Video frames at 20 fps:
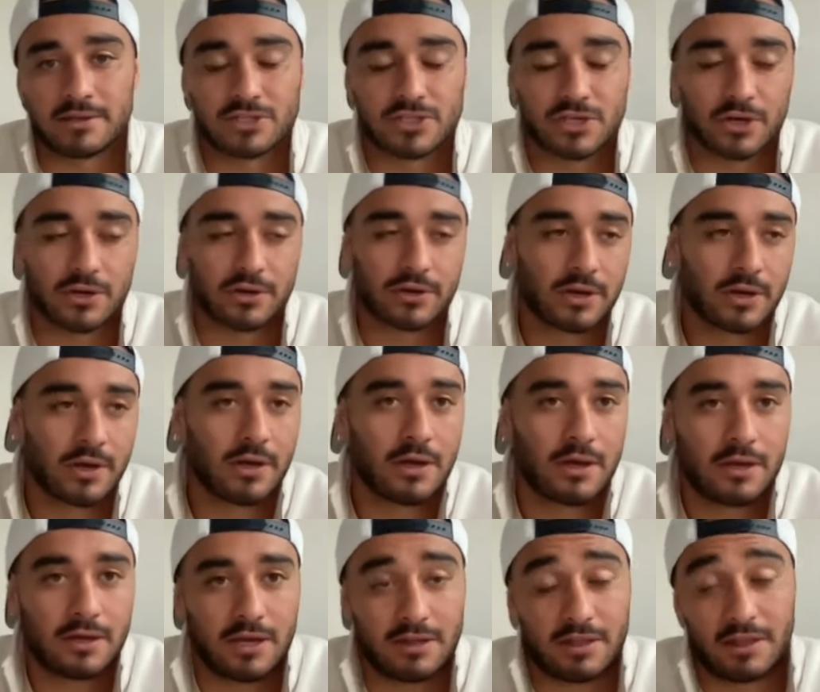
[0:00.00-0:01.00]
So
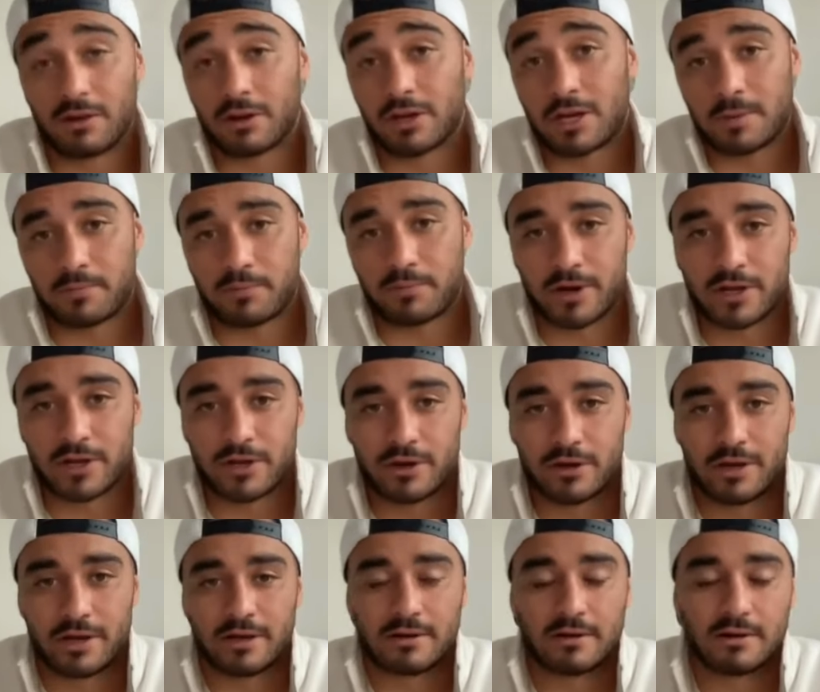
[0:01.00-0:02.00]
yeah, they're looking pretty
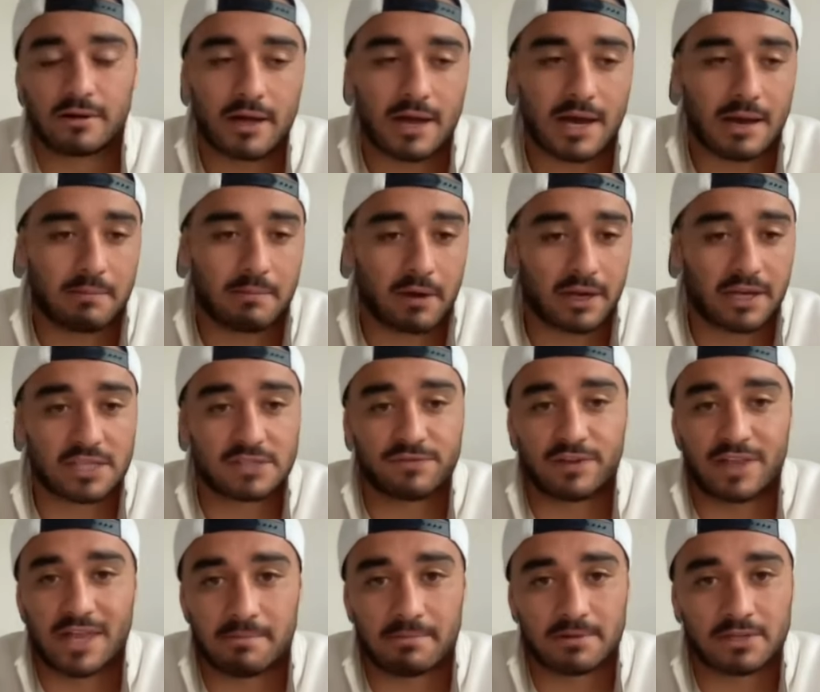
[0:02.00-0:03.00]
good. And um, I guess
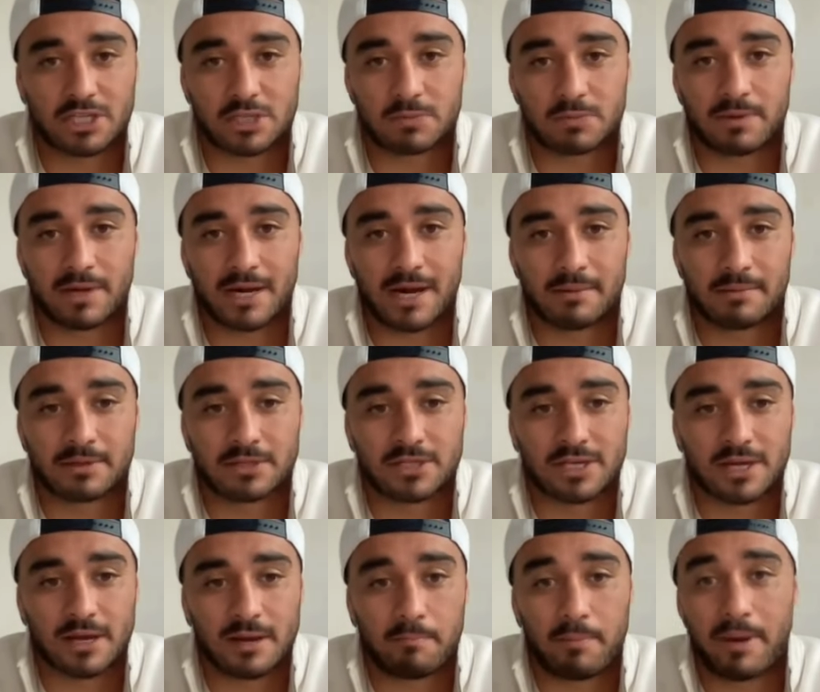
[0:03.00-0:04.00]
for them, it's just been able
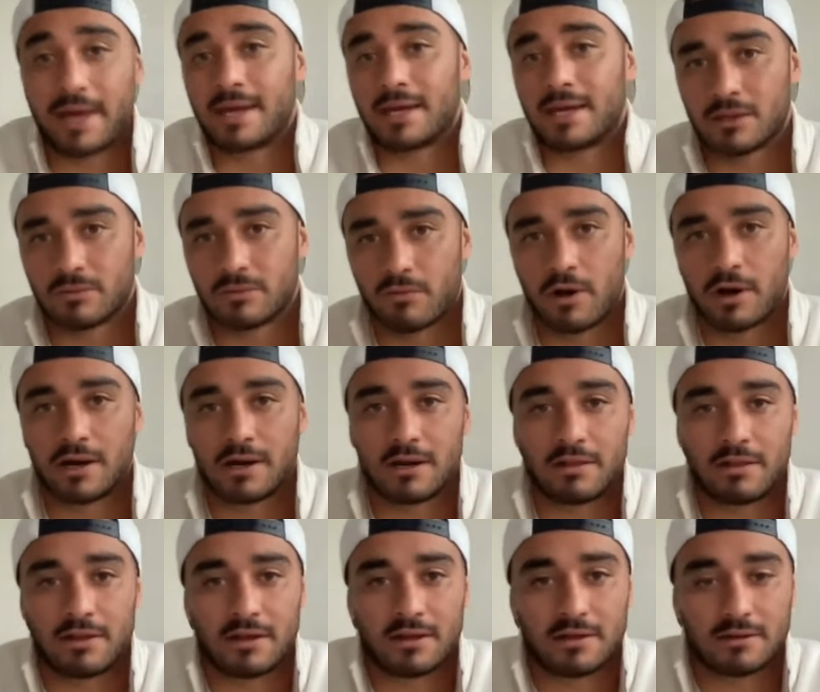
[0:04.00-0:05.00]
to peak at the right end of
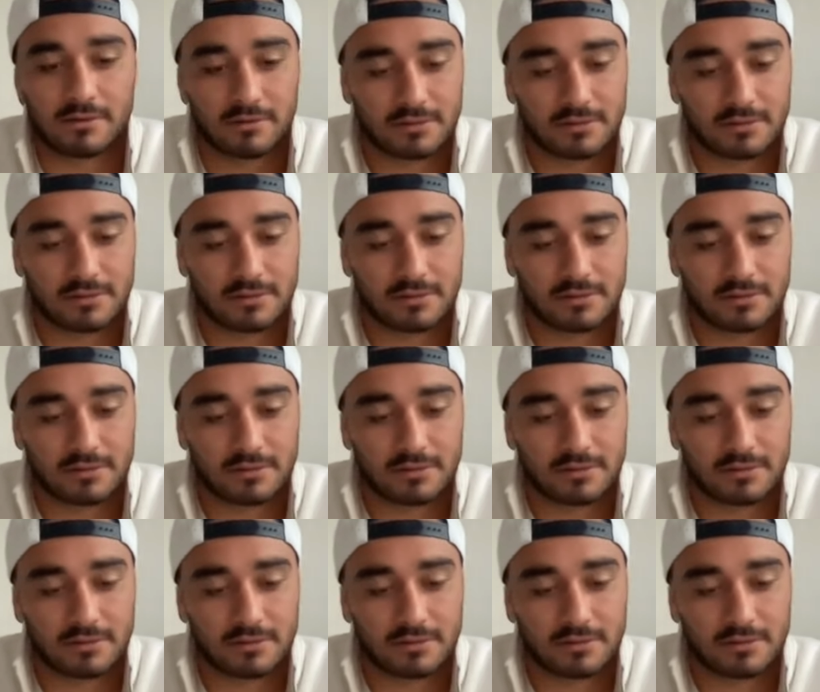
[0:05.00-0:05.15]
the year.